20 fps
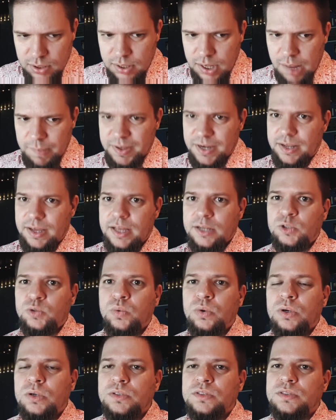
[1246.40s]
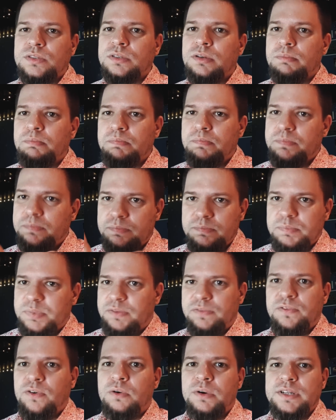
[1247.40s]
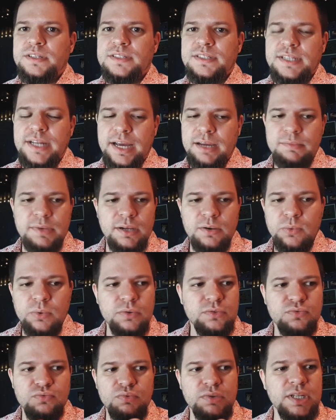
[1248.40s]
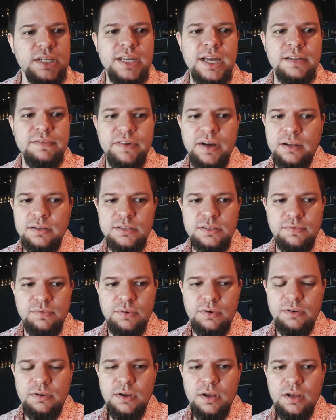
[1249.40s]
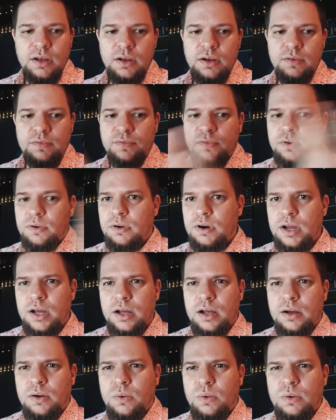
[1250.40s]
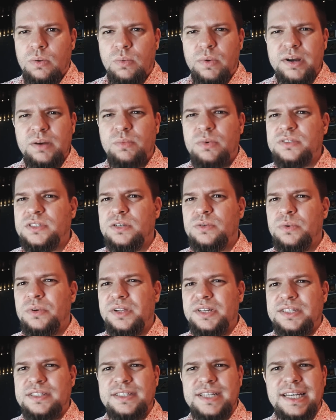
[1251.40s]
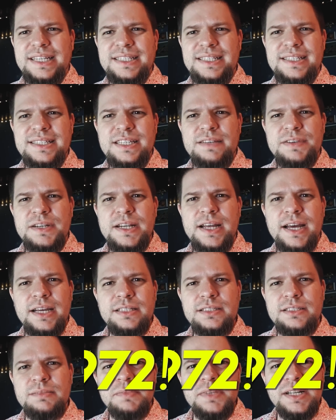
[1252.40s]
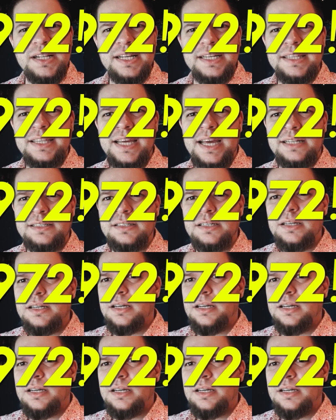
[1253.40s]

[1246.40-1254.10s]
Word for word: I mean, it was before its time. It was really advanced for when was it released? 1979, something like that.